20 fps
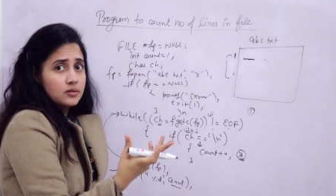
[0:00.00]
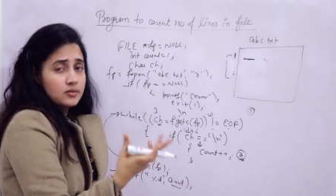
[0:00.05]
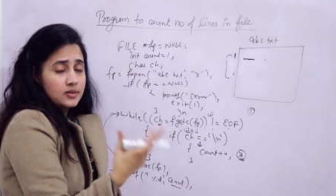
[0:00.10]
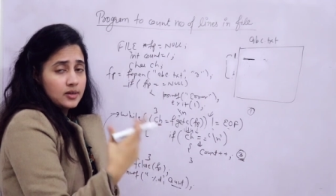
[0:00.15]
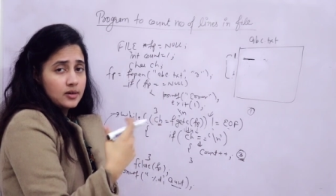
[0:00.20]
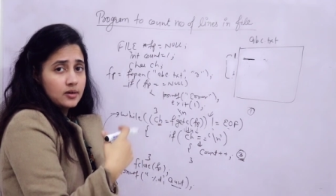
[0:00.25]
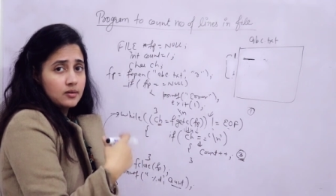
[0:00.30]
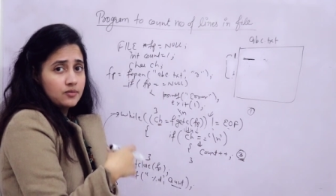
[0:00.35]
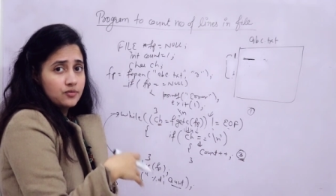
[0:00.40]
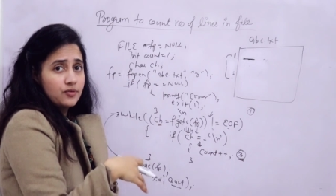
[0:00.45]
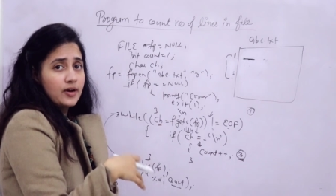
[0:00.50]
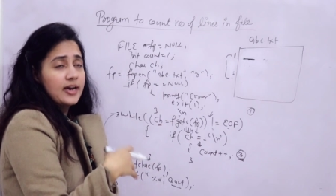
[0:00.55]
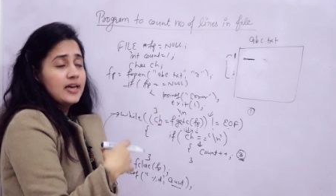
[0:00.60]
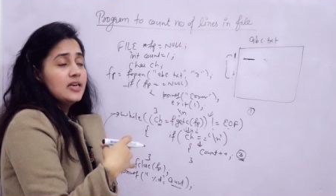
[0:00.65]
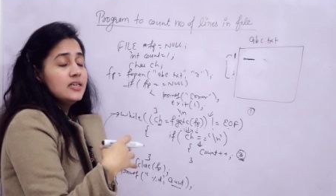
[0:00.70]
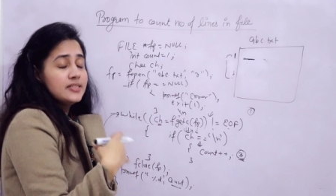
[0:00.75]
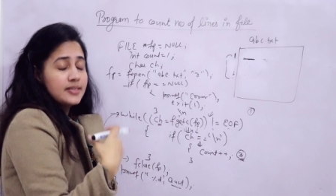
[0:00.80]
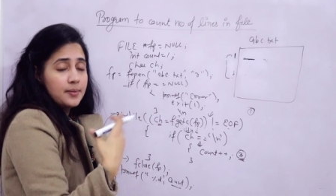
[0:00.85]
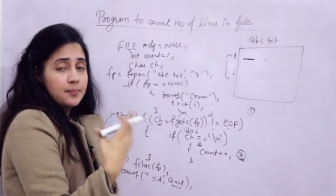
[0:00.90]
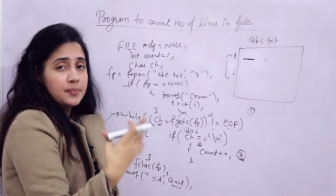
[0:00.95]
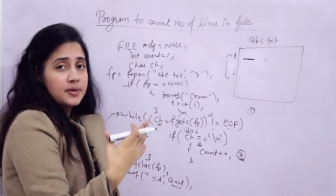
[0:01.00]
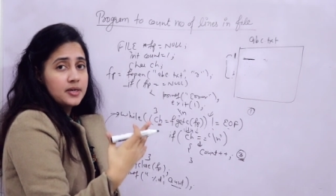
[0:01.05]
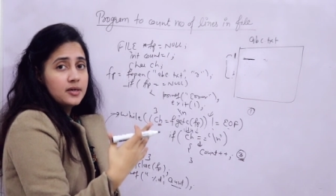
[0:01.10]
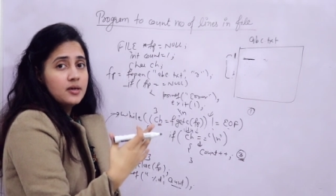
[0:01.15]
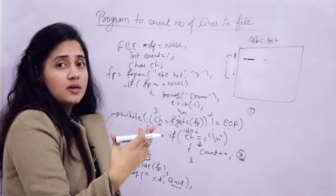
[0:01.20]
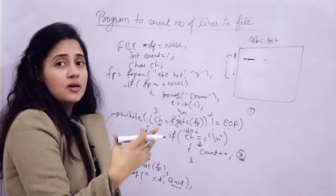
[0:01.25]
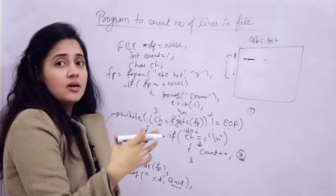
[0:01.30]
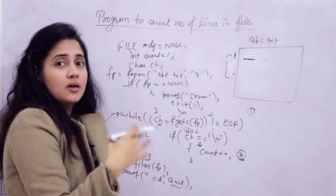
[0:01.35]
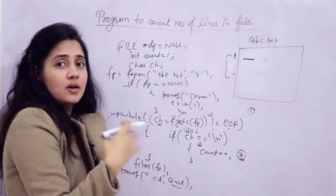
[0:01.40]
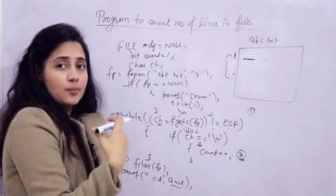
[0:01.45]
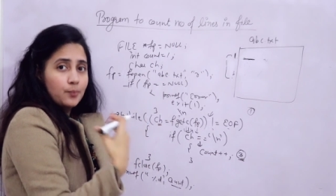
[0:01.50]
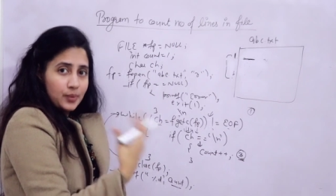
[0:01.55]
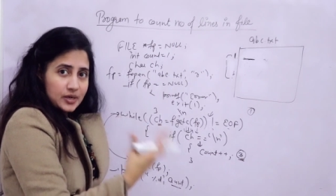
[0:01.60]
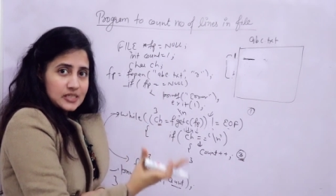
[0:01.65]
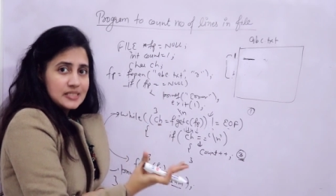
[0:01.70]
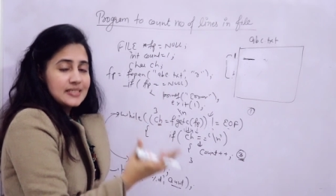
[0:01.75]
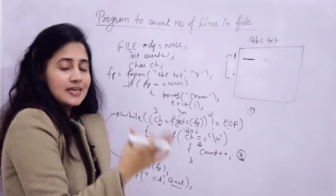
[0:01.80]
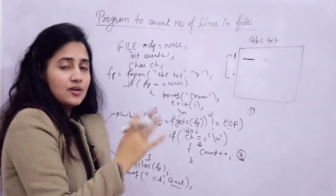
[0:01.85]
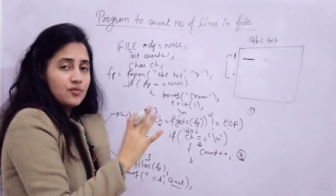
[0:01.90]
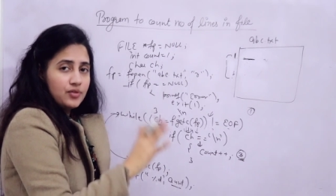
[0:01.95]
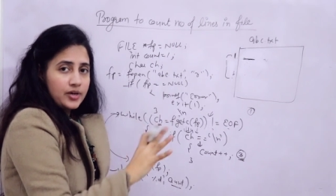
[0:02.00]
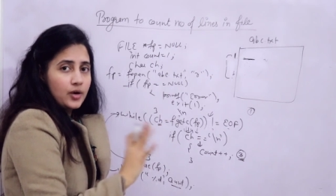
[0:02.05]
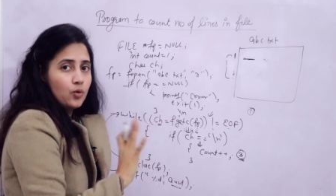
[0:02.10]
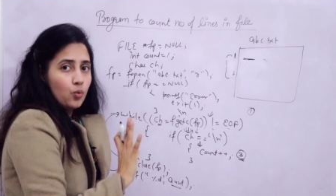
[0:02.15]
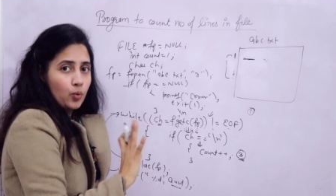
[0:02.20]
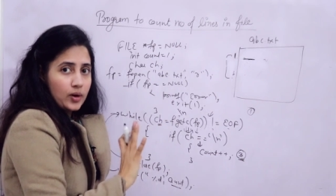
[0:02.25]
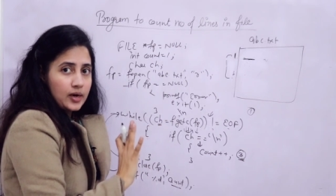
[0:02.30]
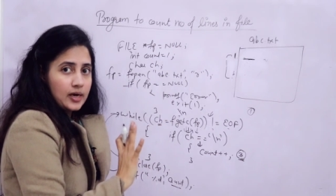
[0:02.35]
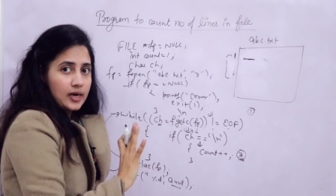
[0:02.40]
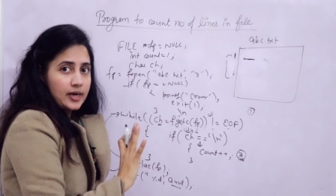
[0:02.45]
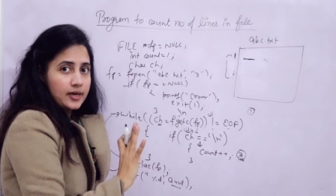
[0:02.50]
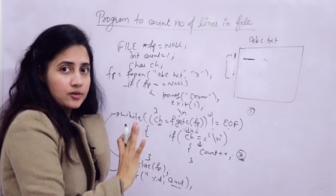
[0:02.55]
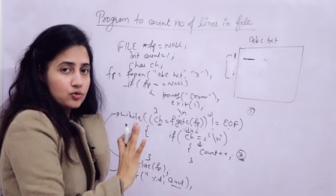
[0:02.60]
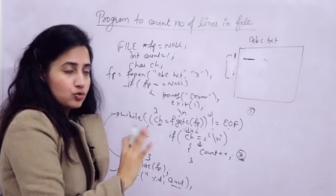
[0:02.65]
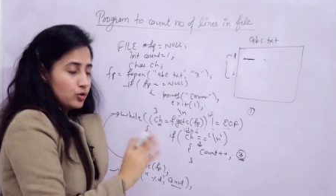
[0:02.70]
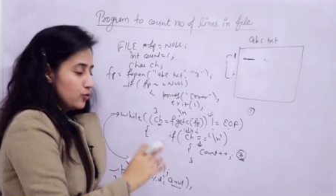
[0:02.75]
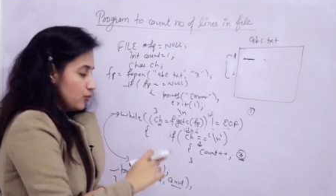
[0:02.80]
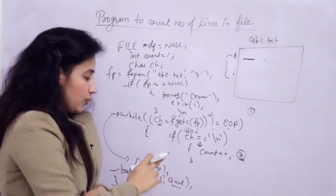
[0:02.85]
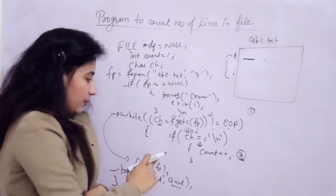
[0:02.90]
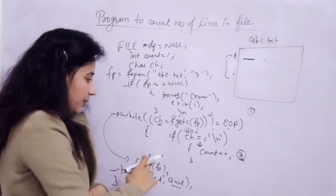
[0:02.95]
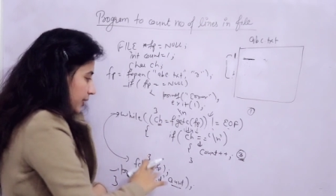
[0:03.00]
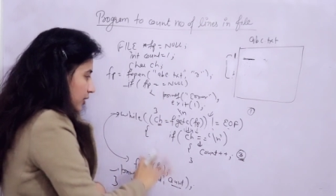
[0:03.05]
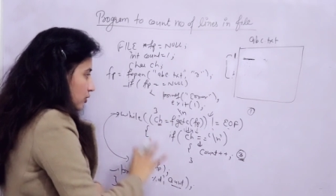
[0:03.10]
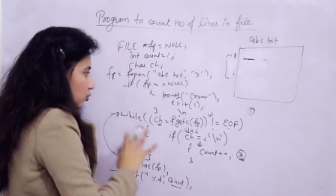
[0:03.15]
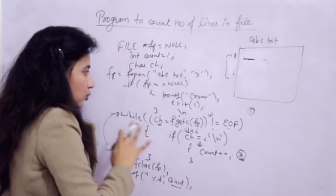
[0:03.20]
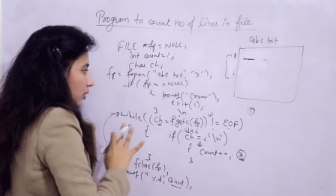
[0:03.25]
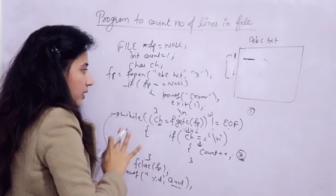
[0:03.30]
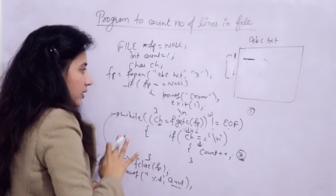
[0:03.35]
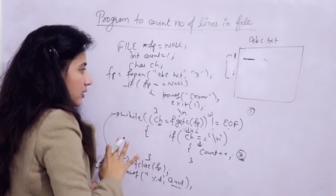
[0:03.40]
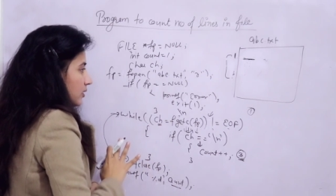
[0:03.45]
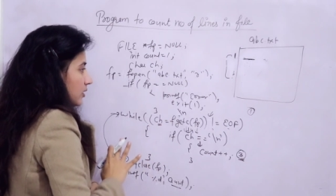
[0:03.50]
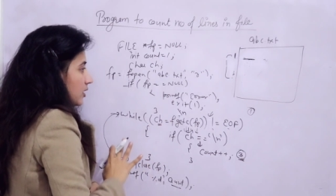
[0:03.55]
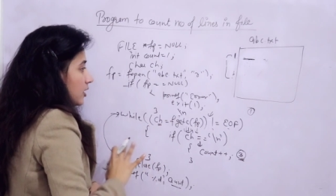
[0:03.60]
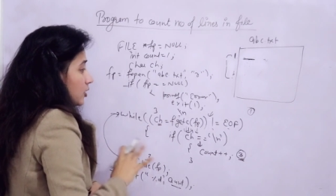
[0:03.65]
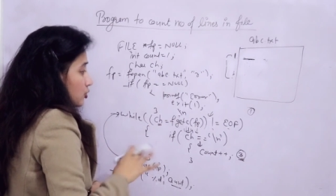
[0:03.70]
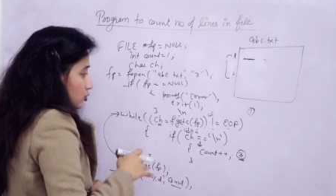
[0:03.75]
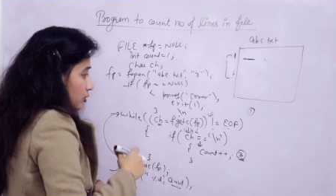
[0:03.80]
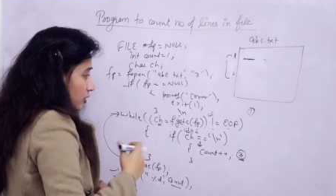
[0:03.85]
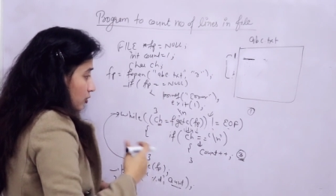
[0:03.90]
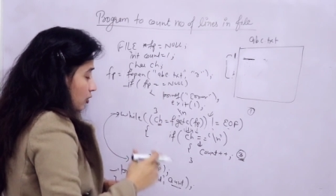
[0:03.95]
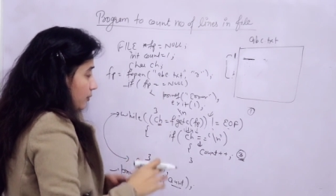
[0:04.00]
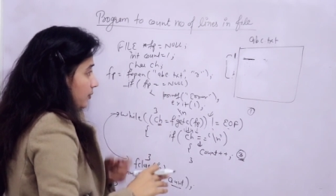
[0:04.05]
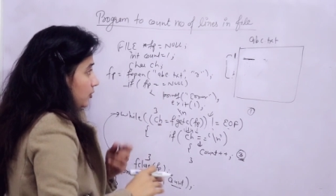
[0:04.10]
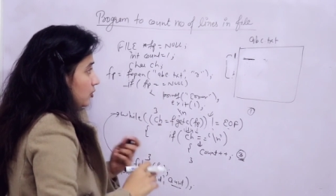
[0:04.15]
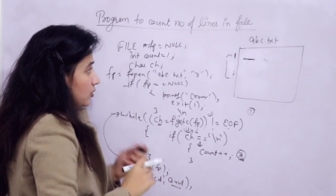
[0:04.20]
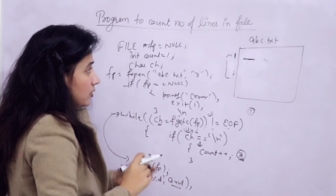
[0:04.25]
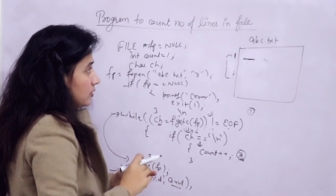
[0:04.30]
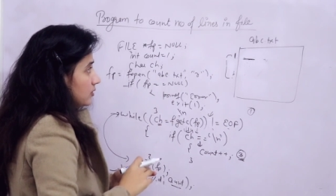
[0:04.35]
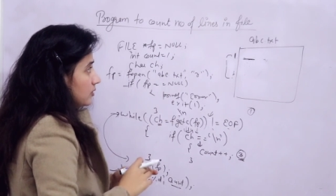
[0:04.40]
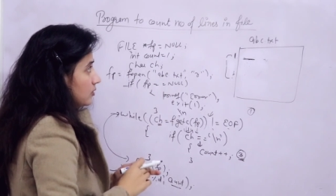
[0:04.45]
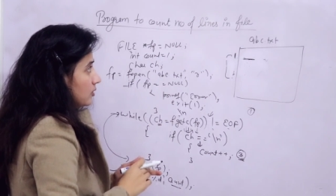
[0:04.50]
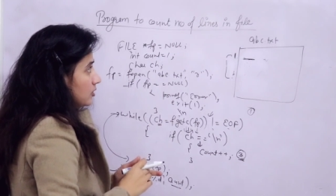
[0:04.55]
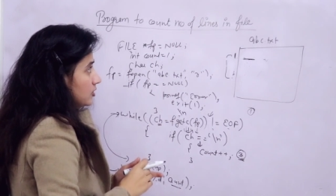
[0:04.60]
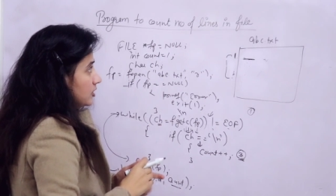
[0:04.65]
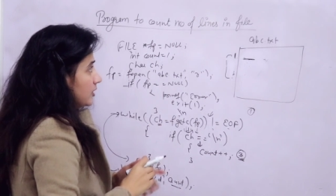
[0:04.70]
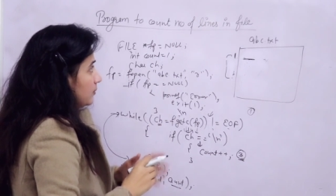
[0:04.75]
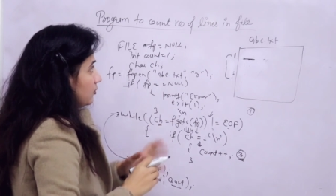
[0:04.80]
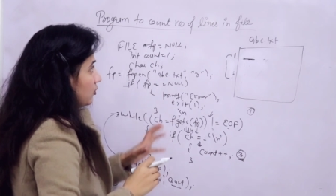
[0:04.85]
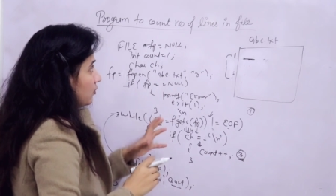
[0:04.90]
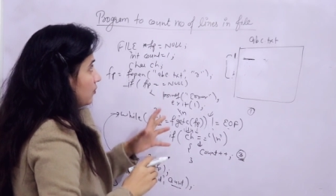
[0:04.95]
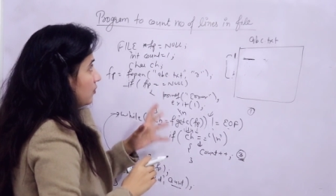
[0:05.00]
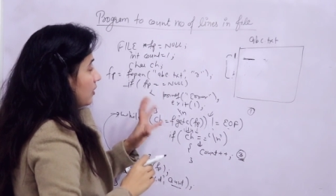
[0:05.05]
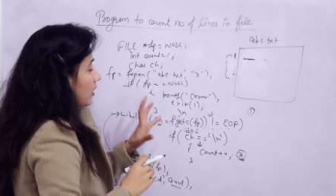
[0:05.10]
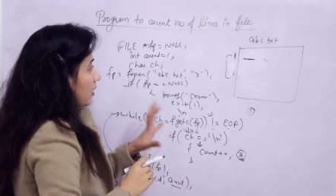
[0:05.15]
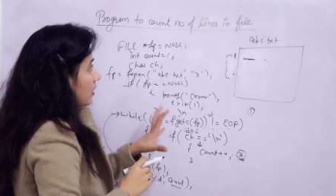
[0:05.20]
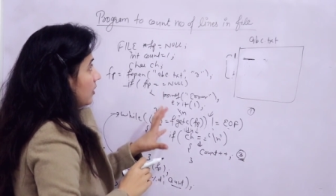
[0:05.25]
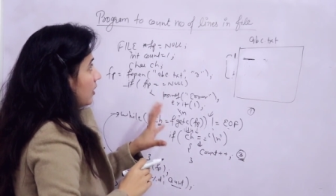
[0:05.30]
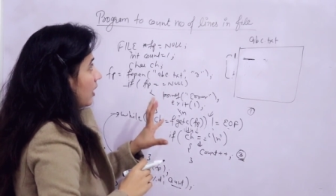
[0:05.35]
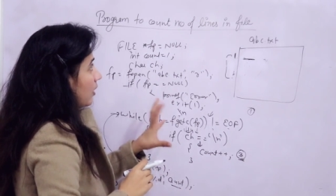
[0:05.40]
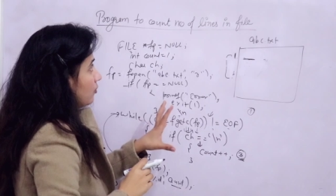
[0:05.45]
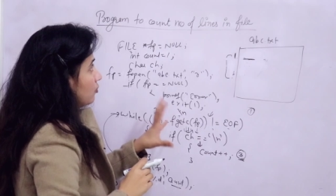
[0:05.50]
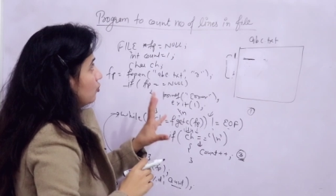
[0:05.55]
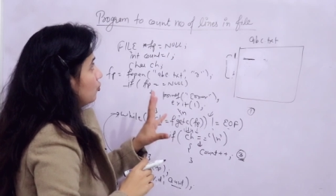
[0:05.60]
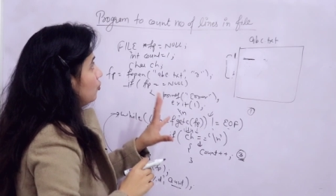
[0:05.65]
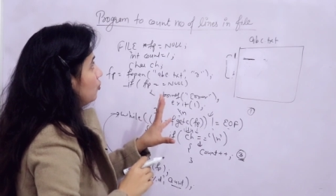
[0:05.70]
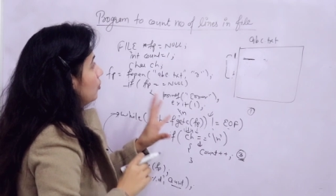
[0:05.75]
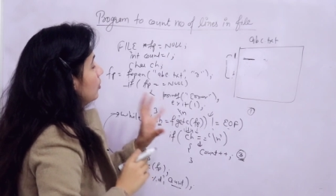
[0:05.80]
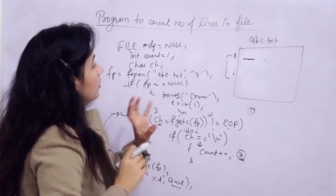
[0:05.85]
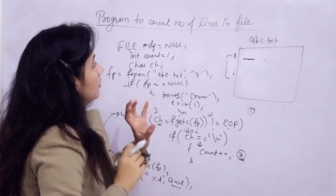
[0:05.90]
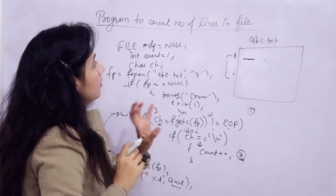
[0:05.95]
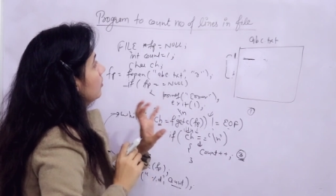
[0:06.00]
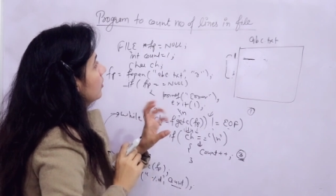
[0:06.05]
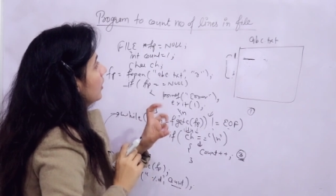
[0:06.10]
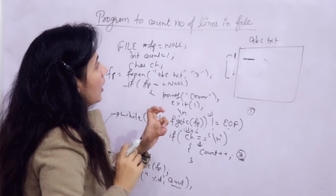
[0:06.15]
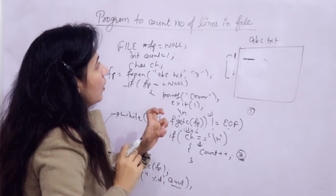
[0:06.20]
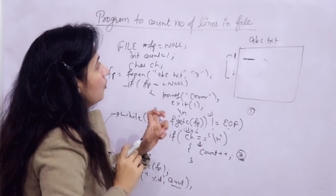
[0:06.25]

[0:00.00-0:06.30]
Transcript: the file is empty, but still we have one line, so it will print 1. So I hope you got the concept of how to, you know,